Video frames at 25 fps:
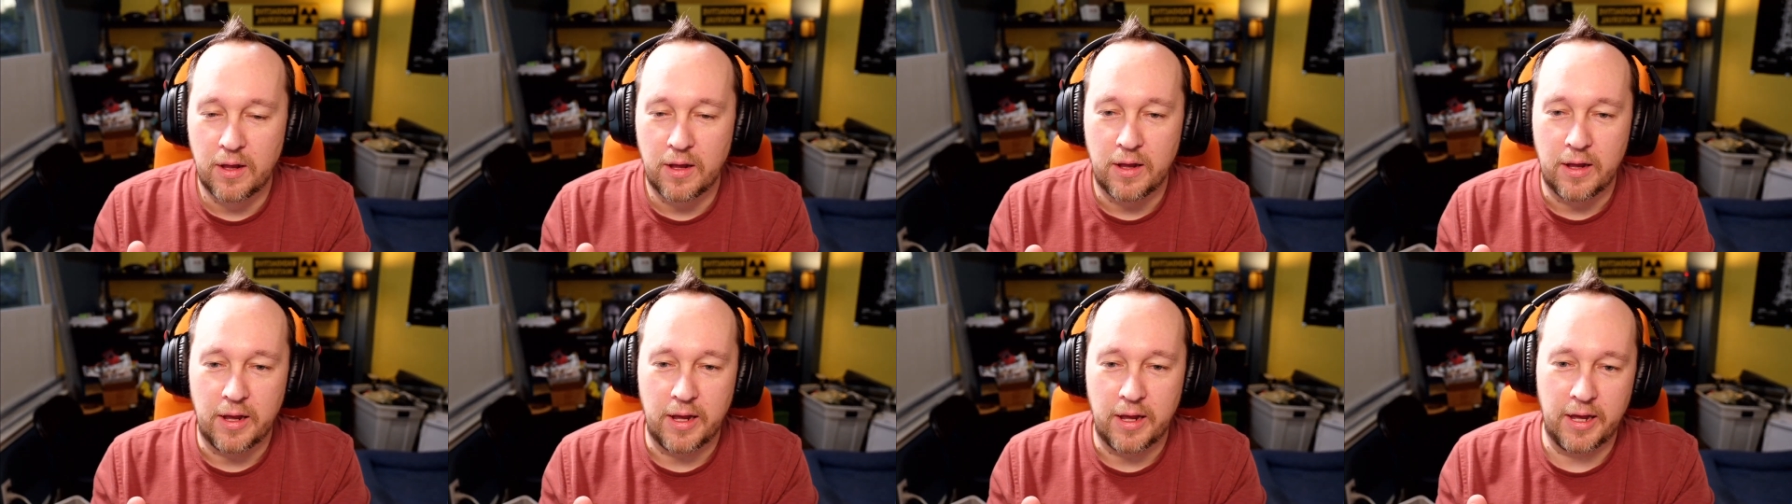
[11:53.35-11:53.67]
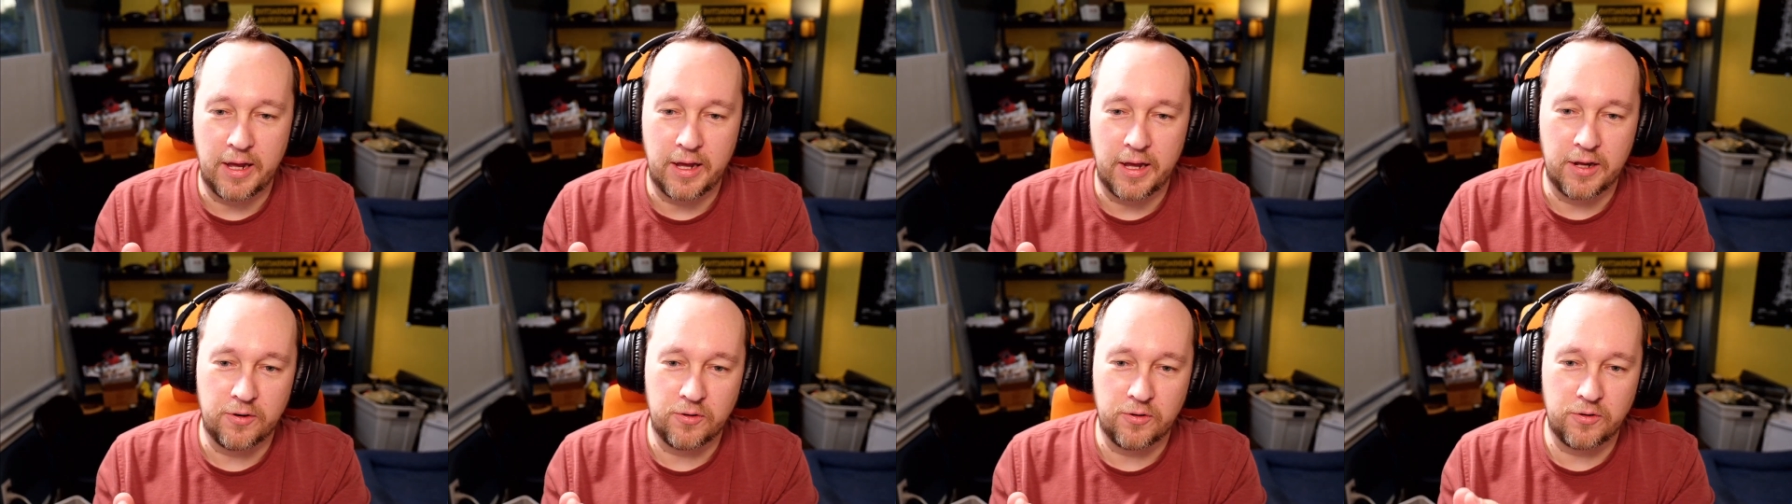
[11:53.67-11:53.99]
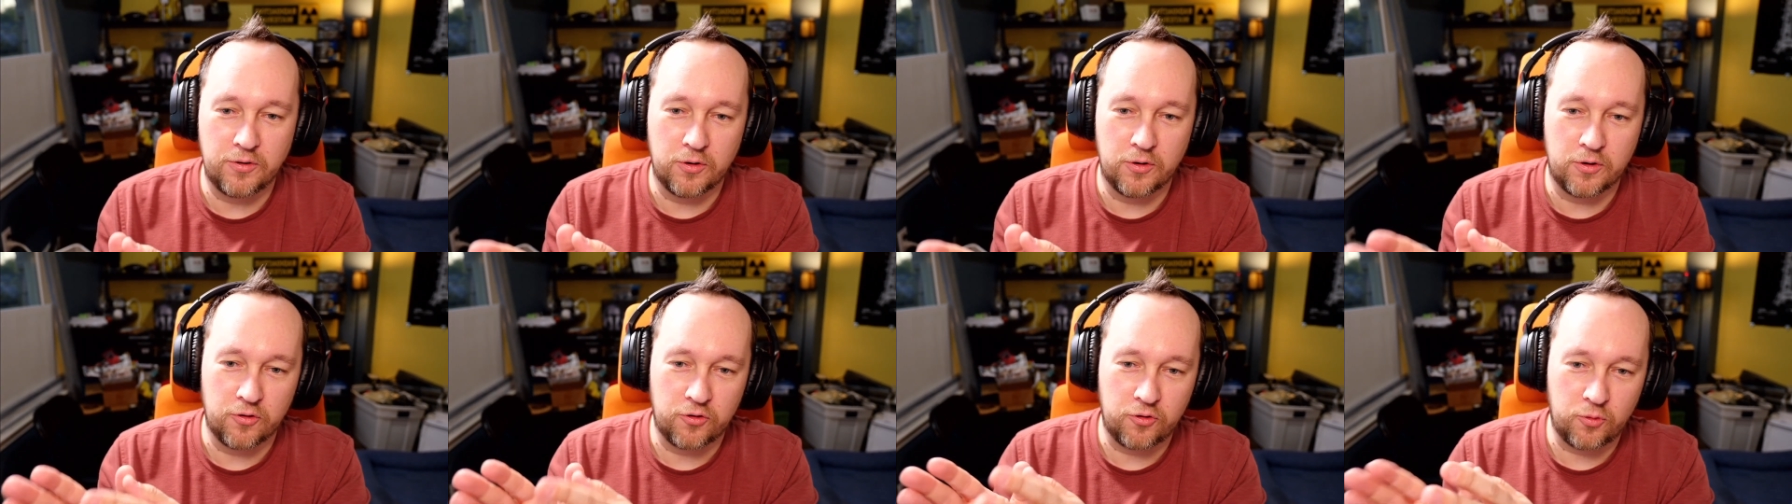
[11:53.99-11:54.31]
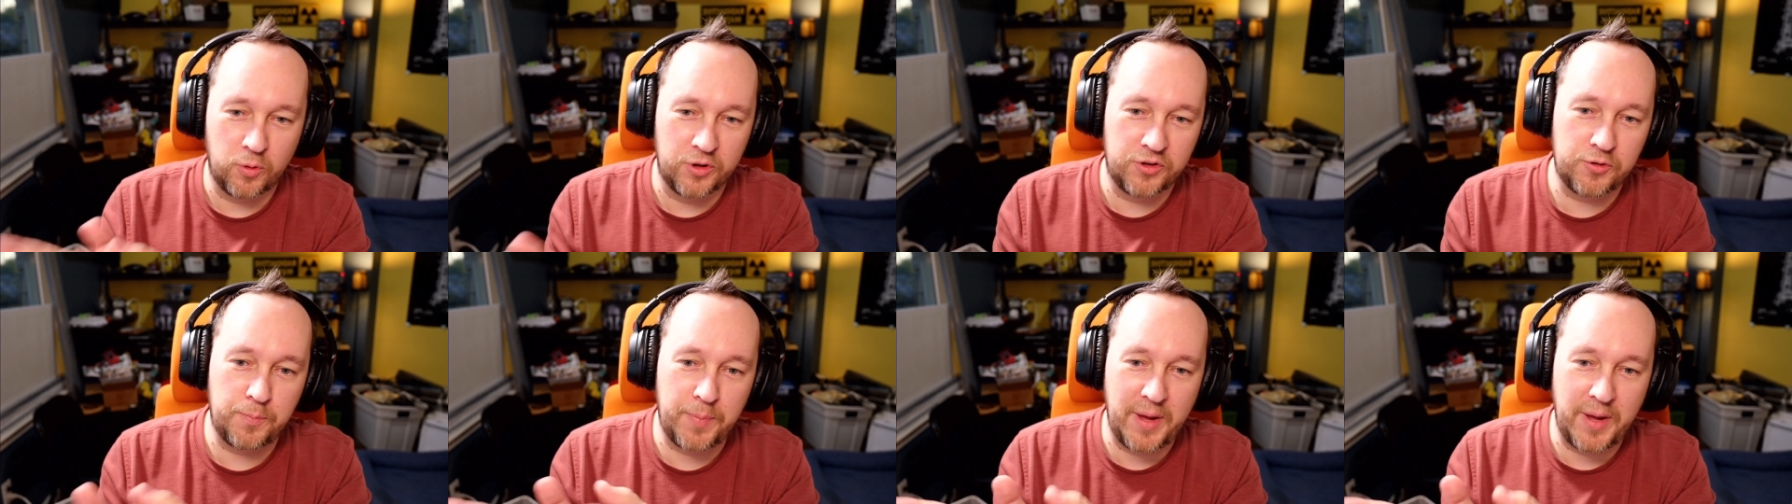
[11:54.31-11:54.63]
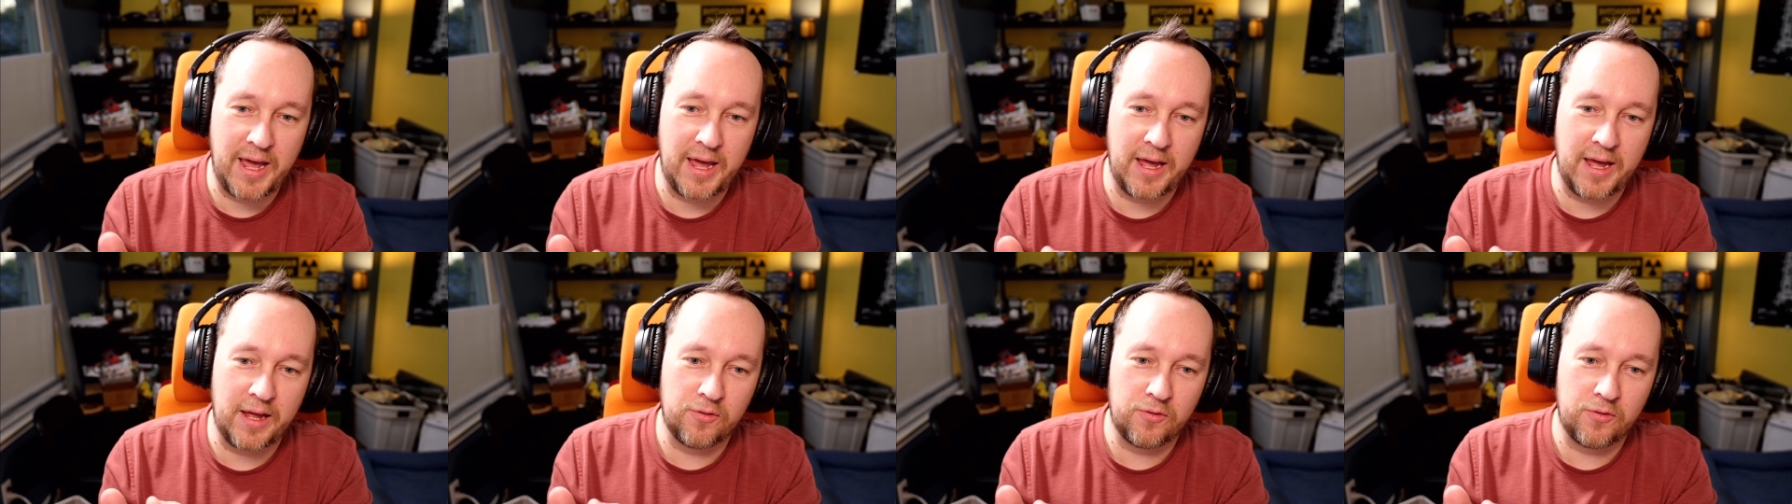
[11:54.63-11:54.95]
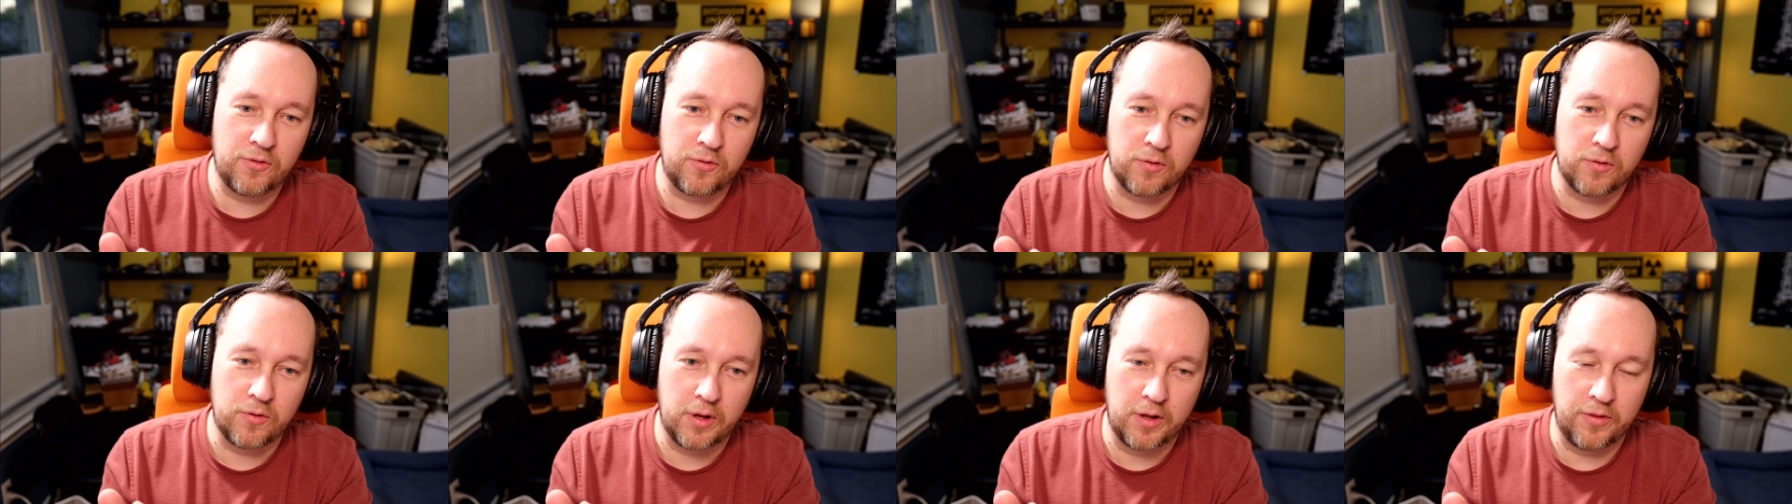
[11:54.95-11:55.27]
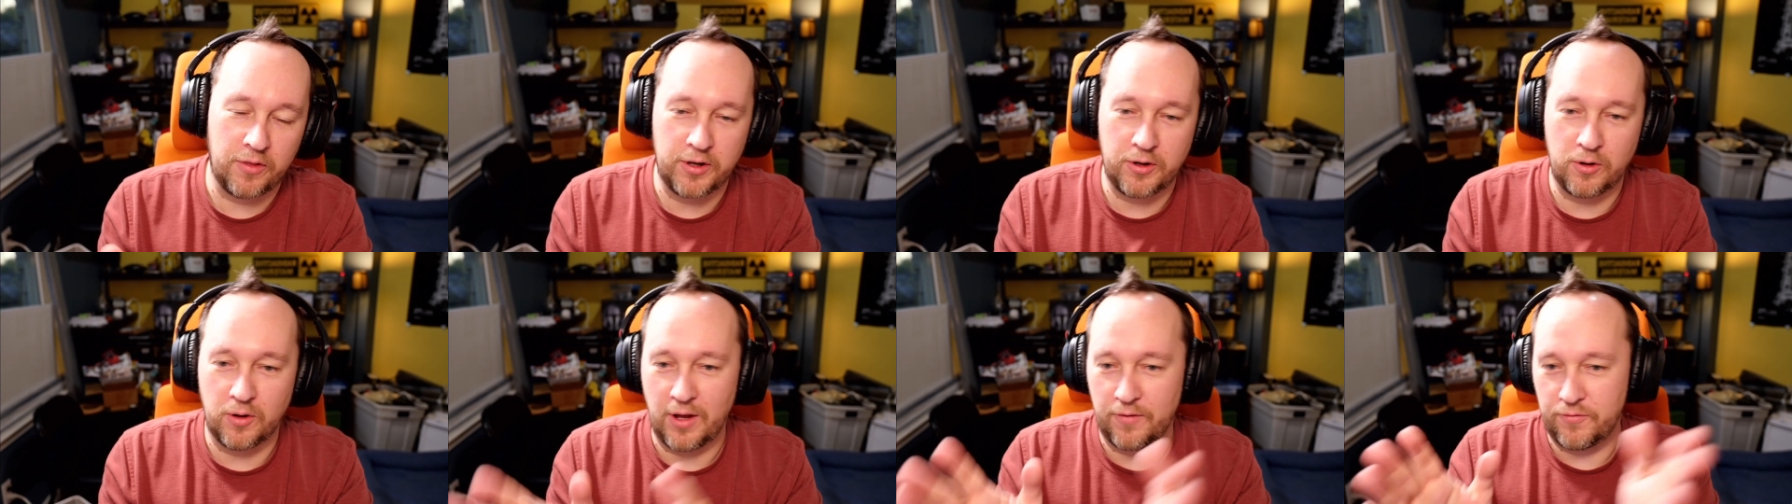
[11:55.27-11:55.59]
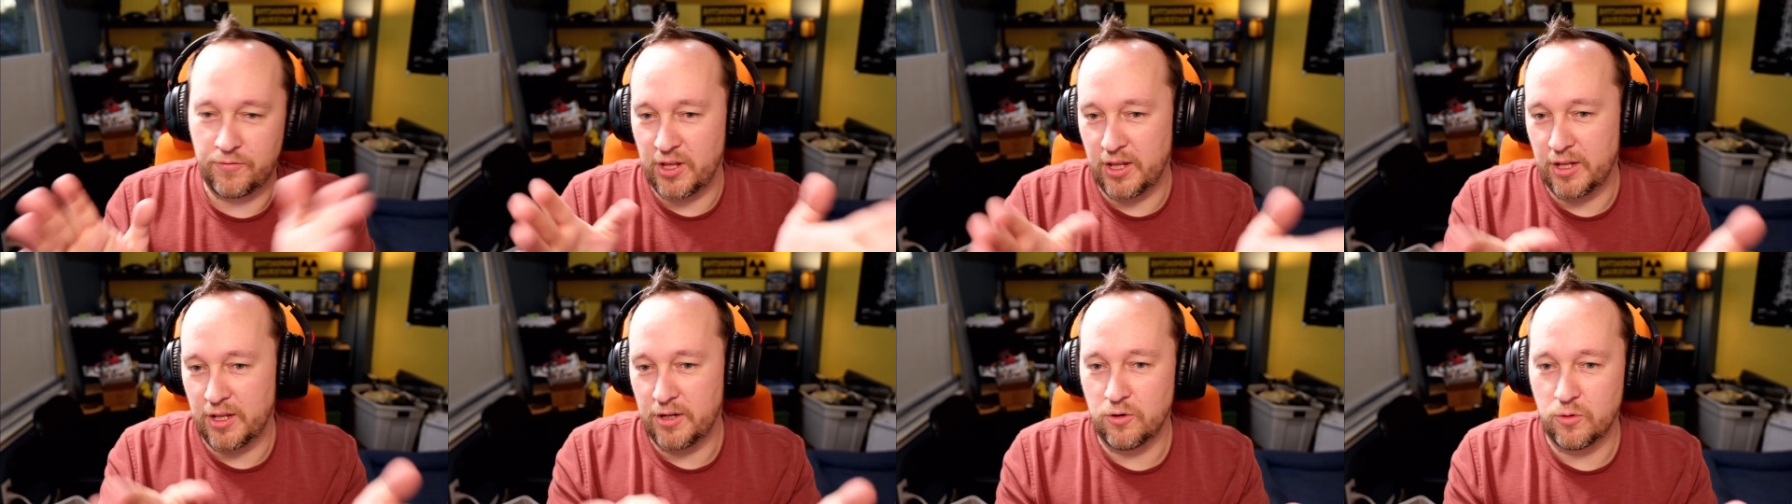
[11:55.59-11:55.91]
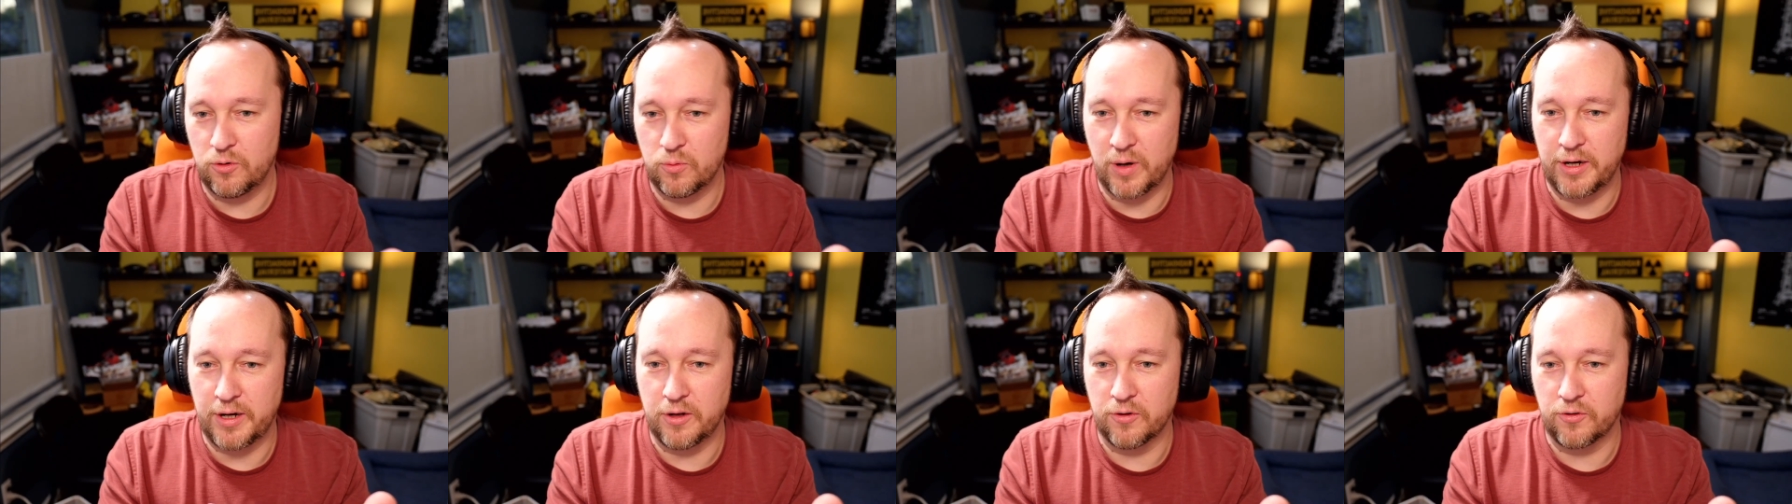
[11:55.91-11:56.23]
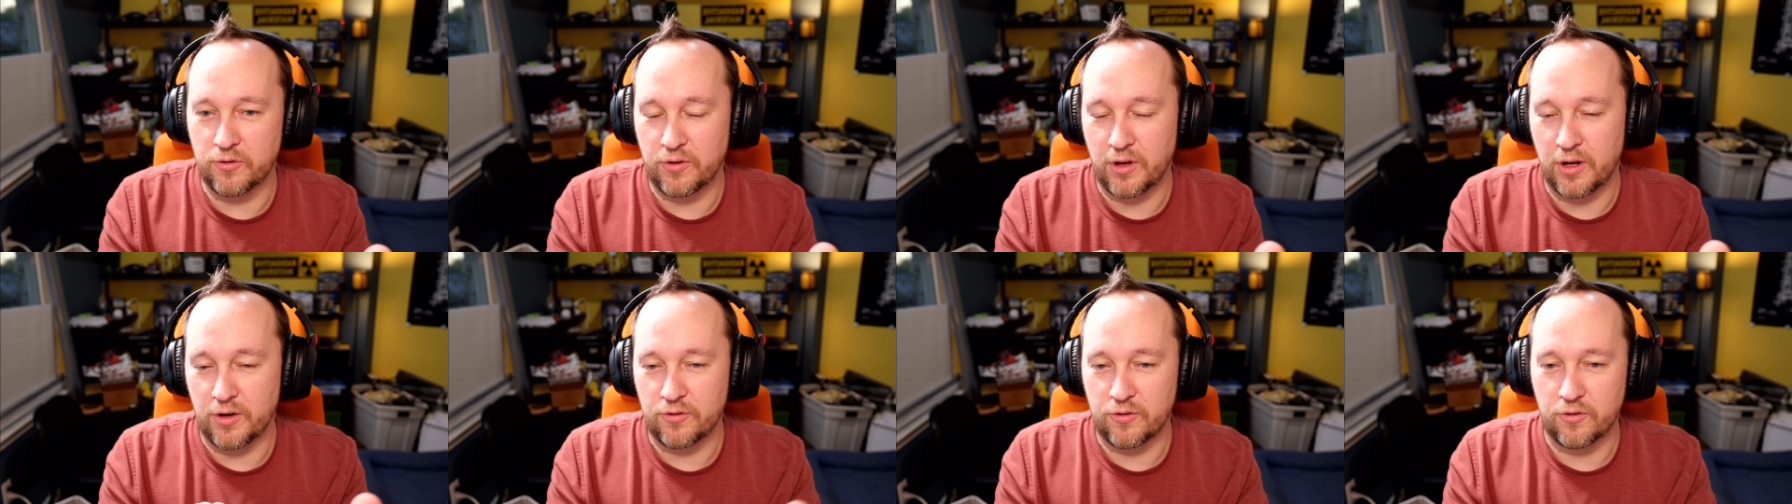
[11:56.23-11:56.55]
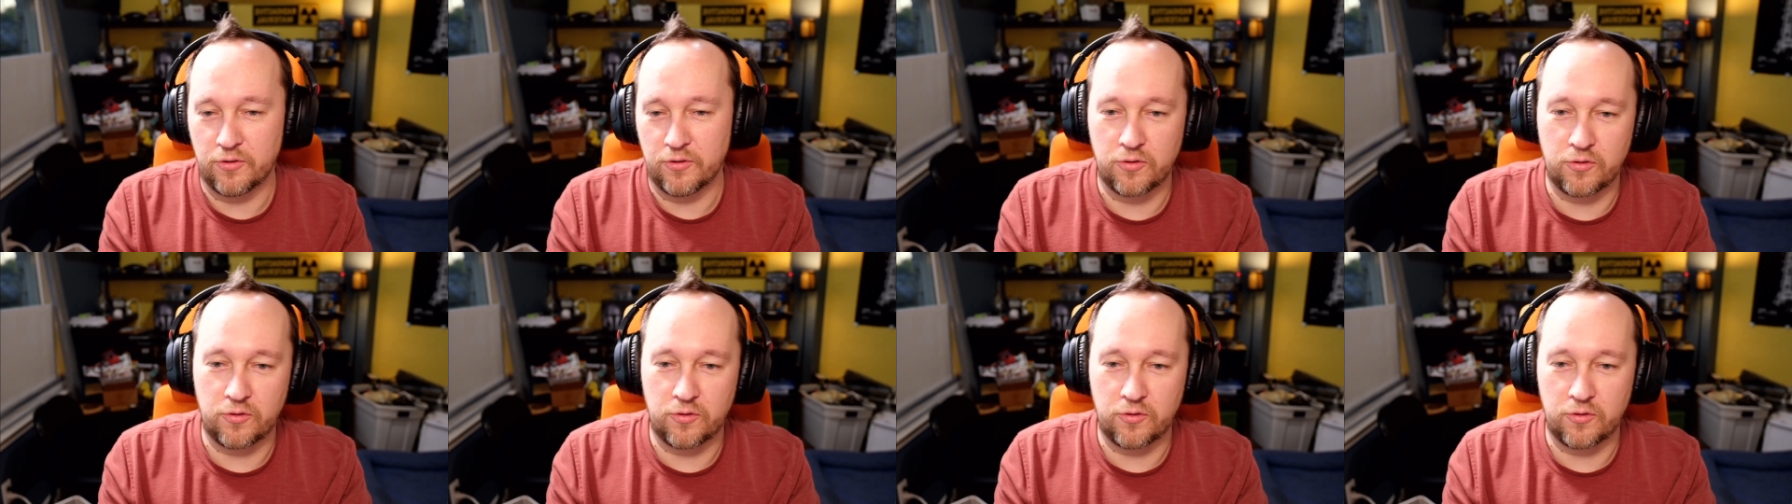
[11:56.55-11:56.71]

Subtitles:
And you can switch bands, and then you'll have 10 new radio stations.